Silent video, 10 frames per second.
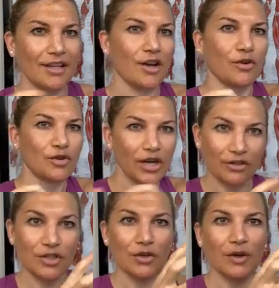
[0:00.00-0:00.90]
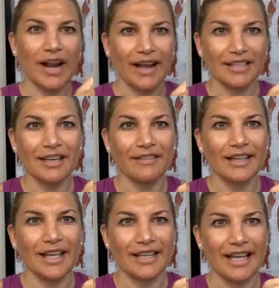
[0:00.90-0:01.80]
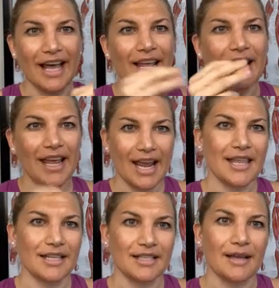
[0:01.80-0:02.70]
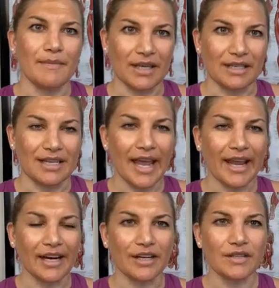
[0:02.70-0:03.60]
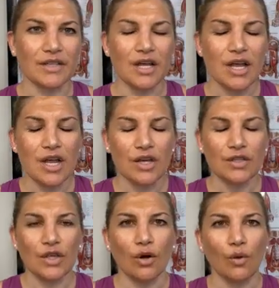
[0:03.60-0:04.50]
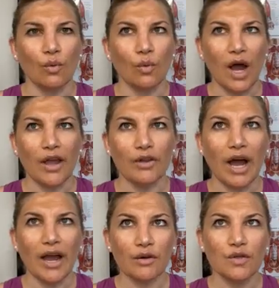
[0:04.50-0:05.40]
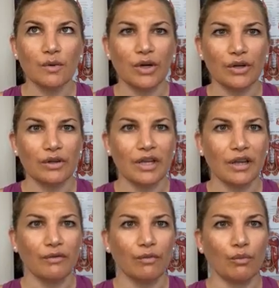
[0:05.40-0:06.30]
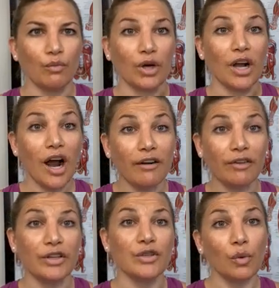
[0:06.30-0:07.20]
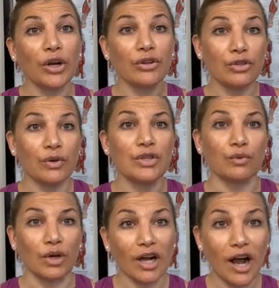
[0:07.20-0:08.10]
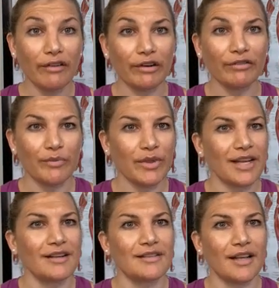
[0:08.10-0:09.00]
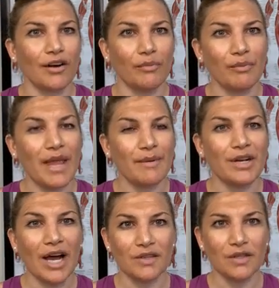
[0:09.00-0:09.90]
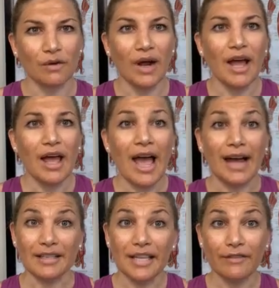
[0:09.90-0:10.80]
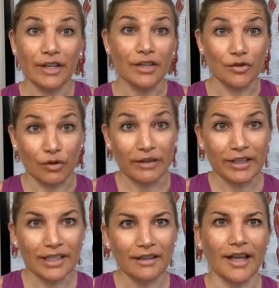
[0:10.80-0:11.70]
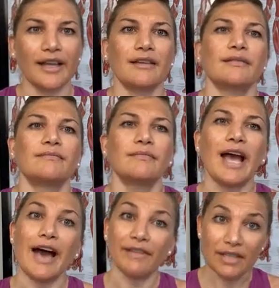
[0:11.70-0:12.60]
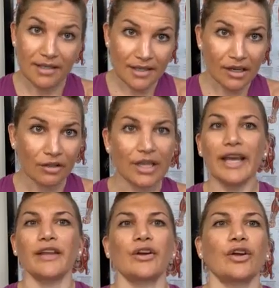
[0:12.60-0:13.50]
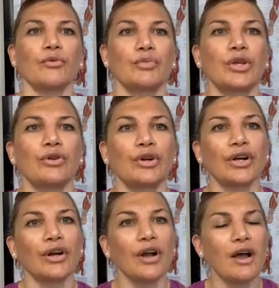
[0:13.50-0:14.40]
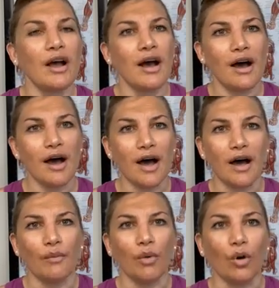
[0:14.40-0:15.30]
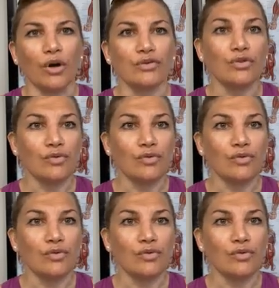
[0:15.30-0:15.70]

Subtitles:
They go to try to do an activity like that, and then something tears. So I also want you to think of recovery. What are you doing to recover from things that are maybe not so activity driven, like having to sit all day at your computer, or